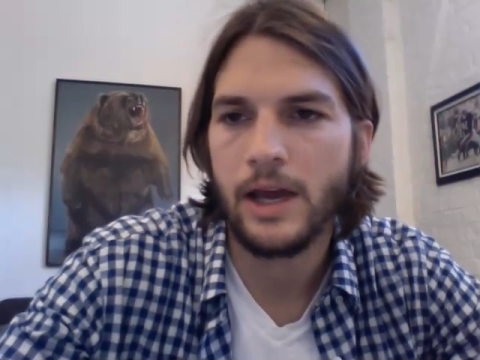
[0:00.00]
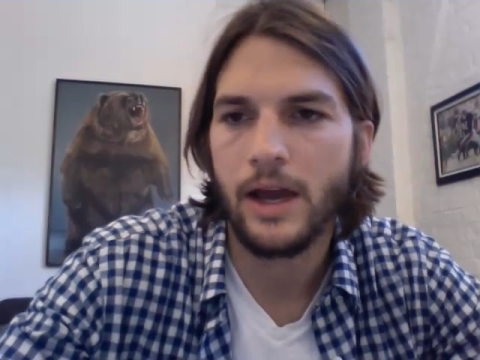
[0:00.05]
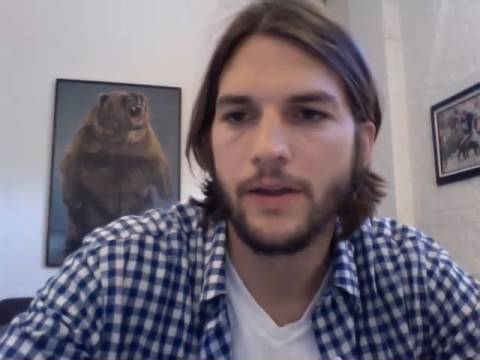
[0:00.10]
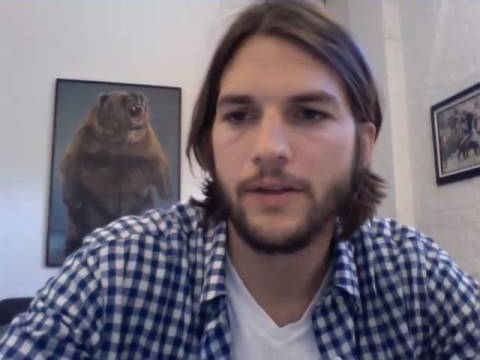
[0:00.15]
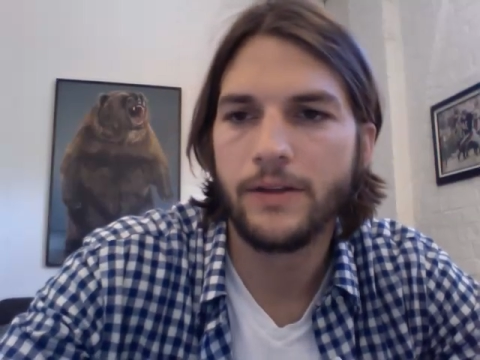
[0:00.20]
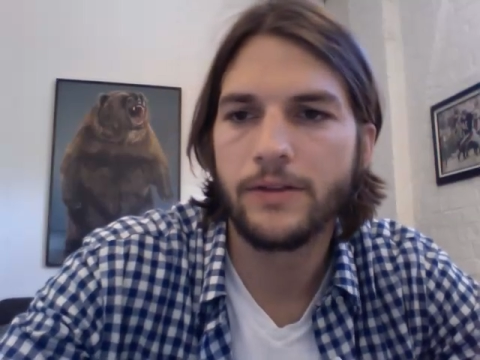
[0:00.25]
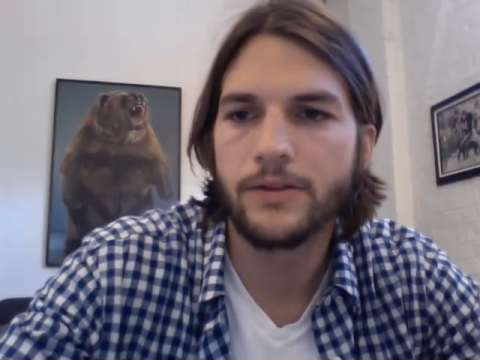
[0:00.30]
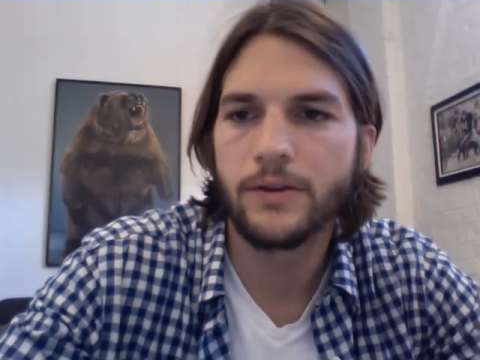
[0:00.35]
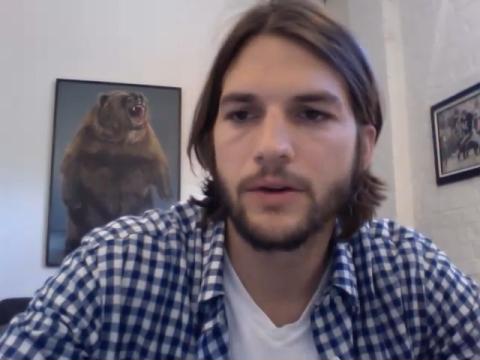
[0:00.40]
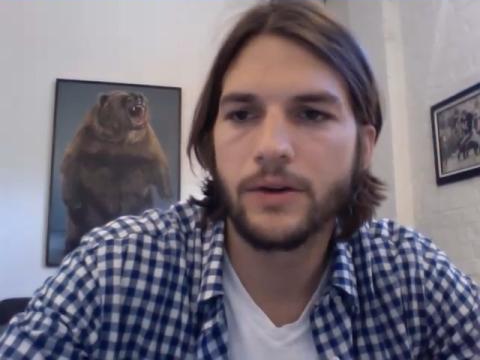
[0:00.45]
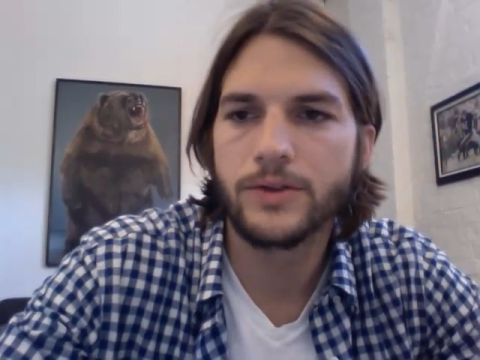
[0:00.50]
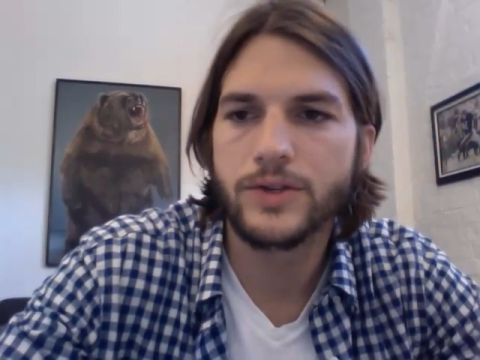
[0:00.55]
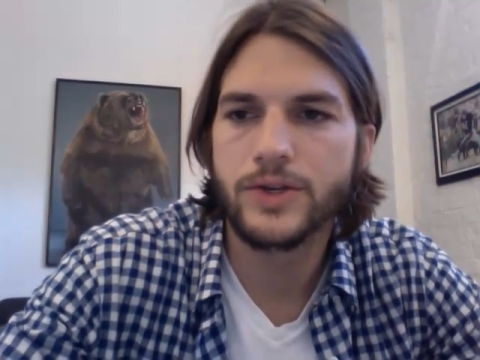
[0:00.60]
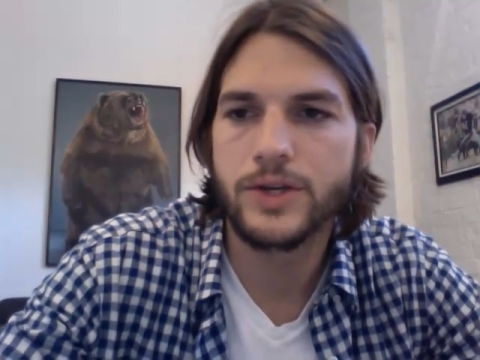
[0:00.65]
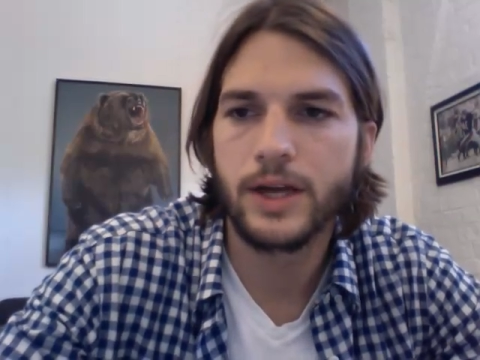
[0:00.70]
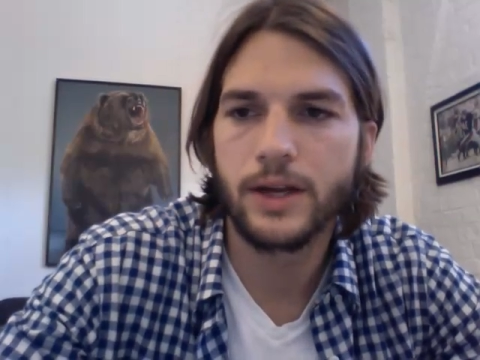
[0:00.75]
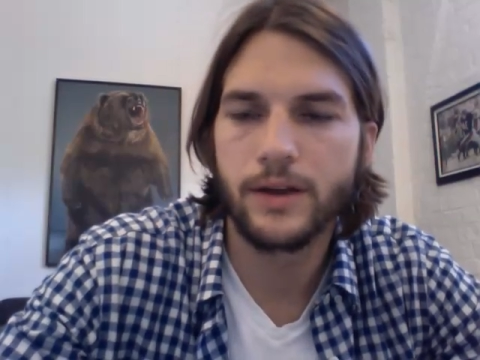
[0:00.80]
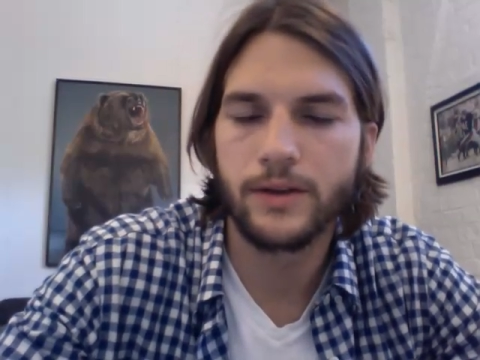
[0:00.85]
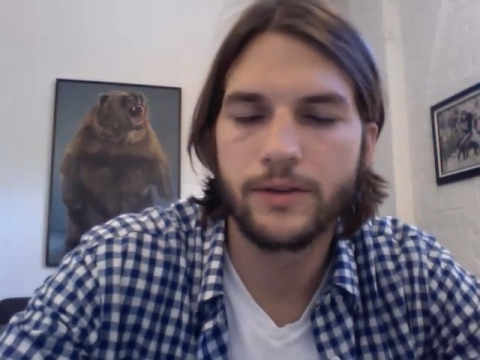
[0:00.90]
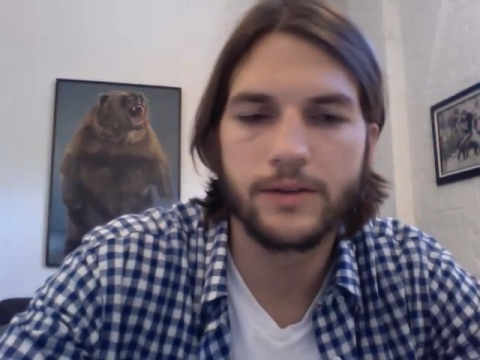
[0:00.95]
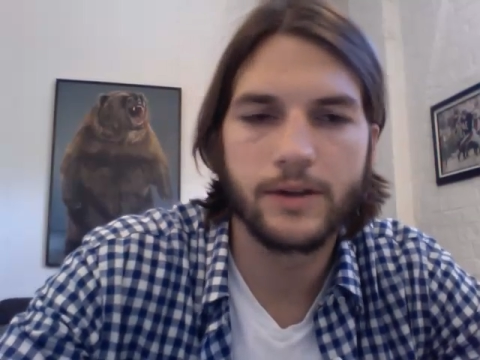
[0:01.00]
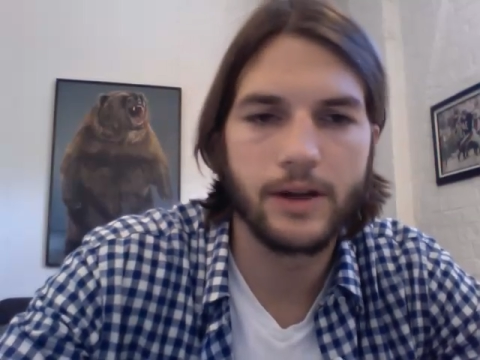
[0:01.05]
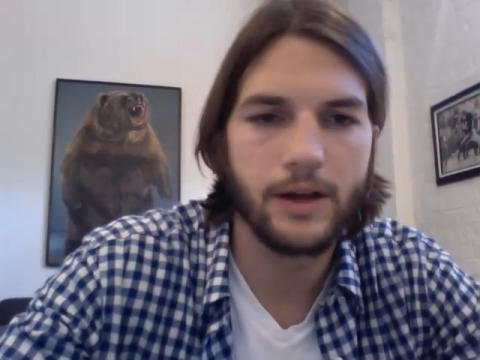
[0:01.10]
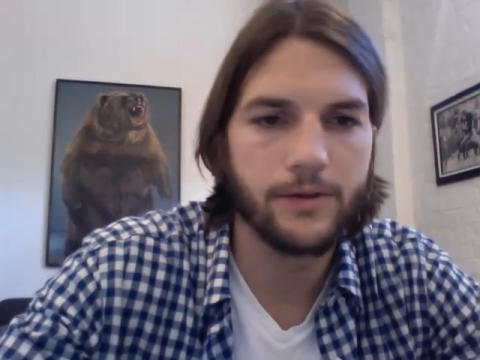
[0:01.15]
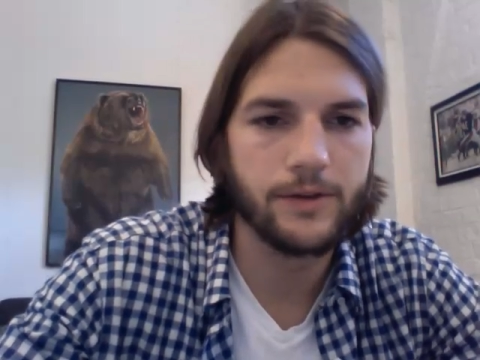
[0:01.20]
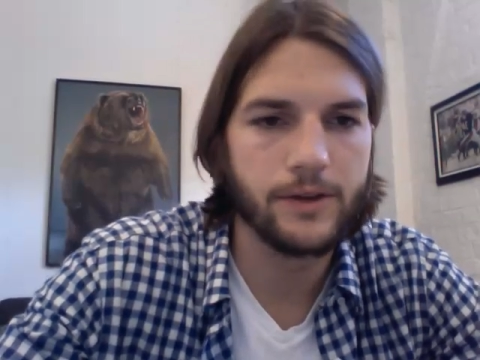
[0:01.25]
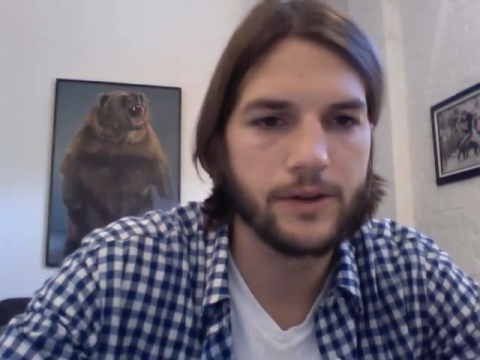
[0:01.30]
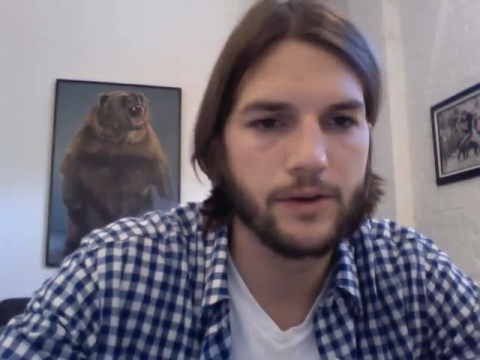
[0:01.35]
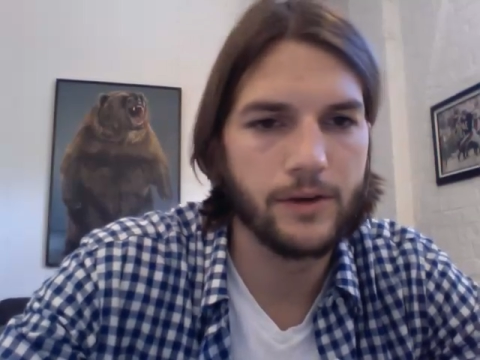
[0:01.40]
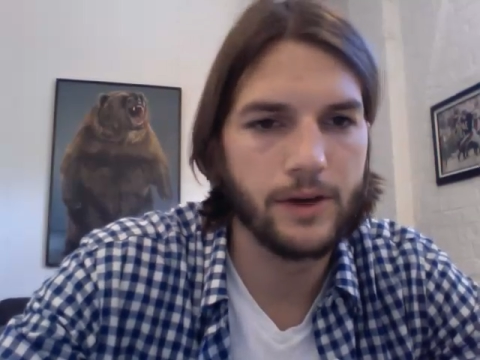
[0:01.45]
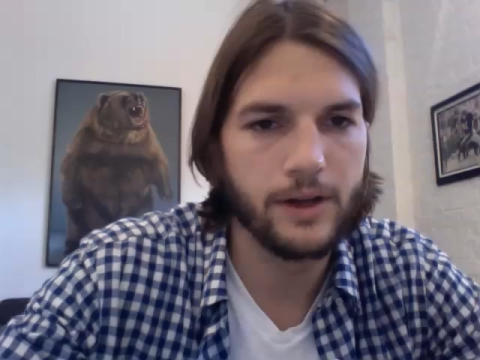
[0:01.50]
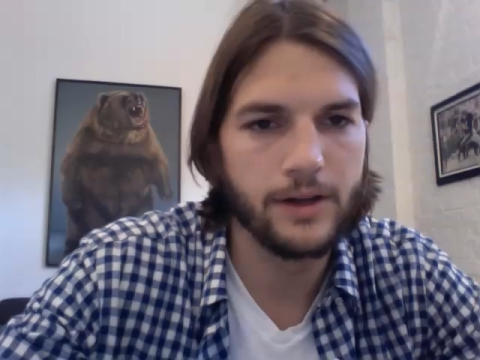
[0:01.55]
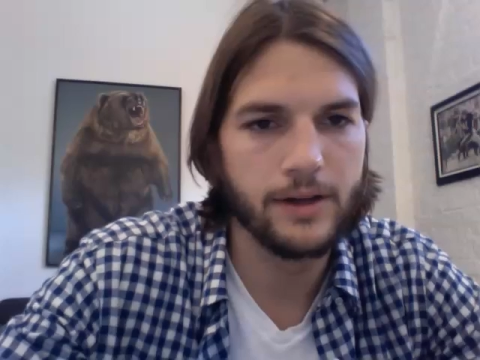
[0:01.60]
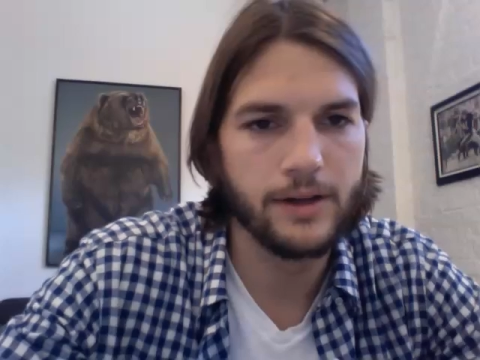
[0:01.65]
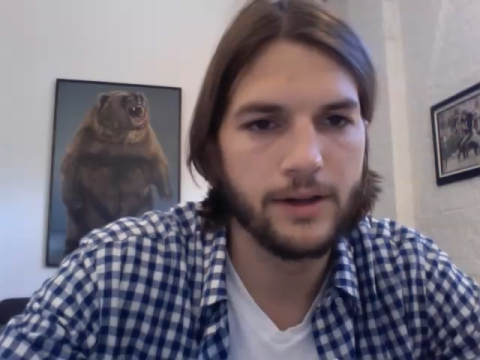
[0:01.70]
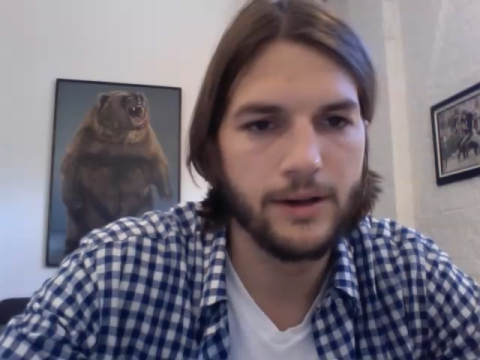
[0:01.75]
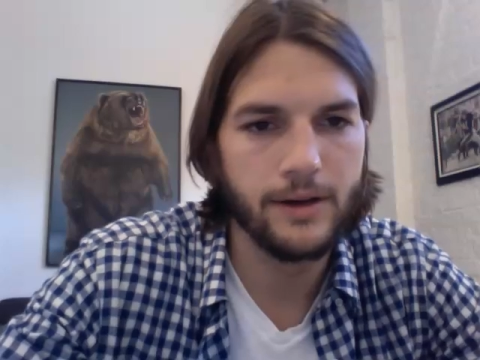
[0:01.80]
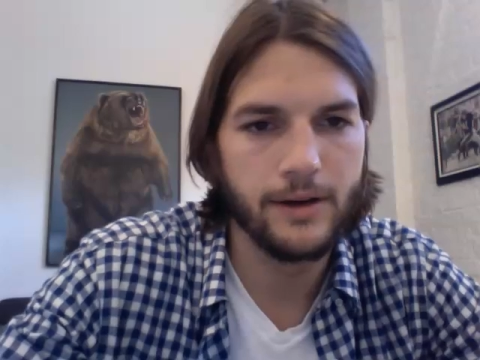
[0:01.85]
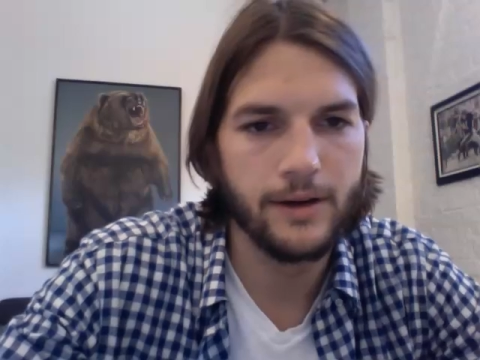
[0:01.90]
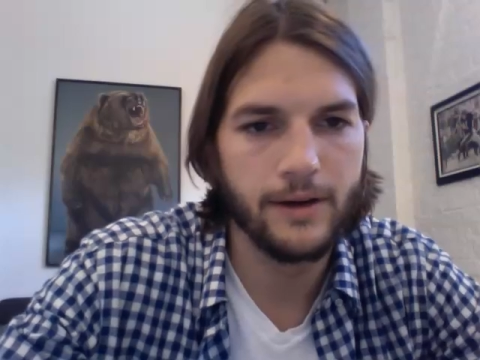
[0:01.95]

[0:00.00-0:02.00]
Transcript: And these are all channels that I've curated